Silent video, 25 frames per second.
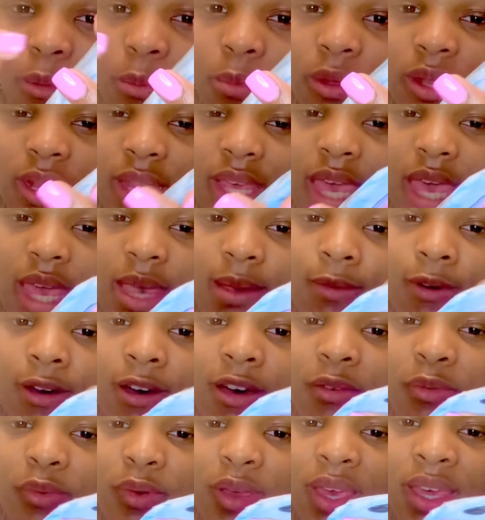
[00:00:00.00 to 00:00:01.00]
but it came
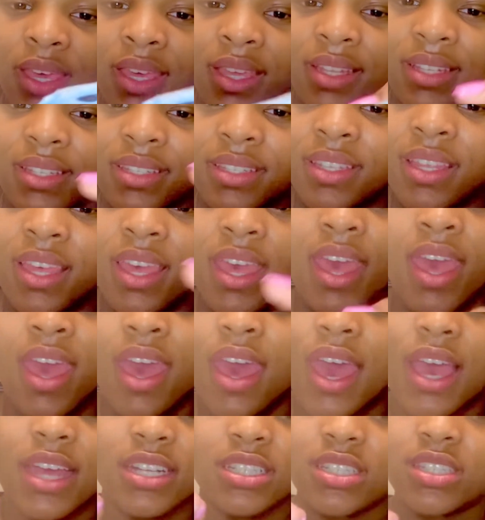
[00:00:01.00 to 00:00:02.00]
off and
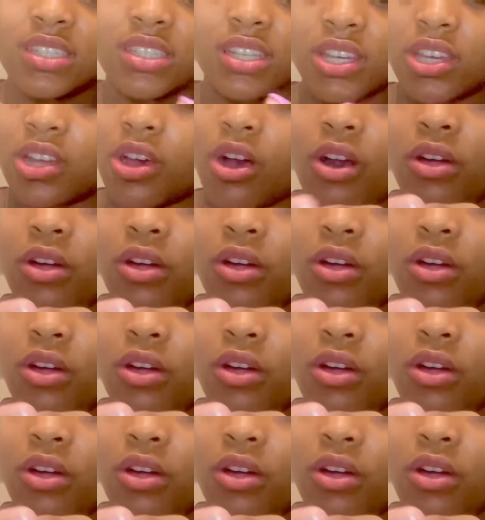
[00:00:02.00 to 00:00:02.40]
I just took it all